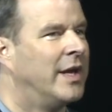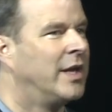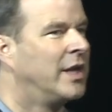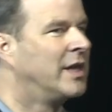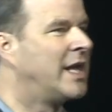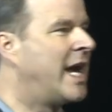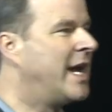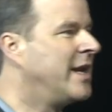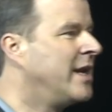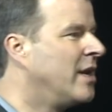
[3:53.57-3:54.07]

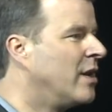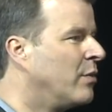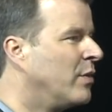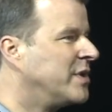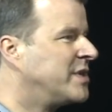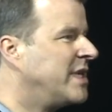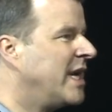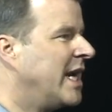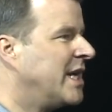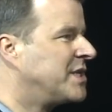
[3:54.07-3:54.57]
Gladiator
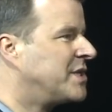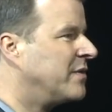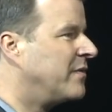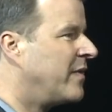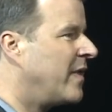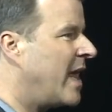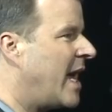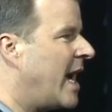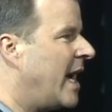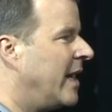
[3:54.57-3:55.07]
was the answer
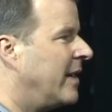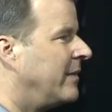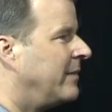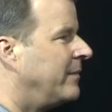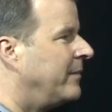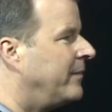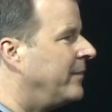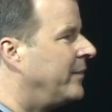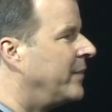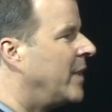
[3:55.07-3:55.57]
for
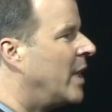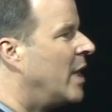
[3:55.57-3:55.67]
that.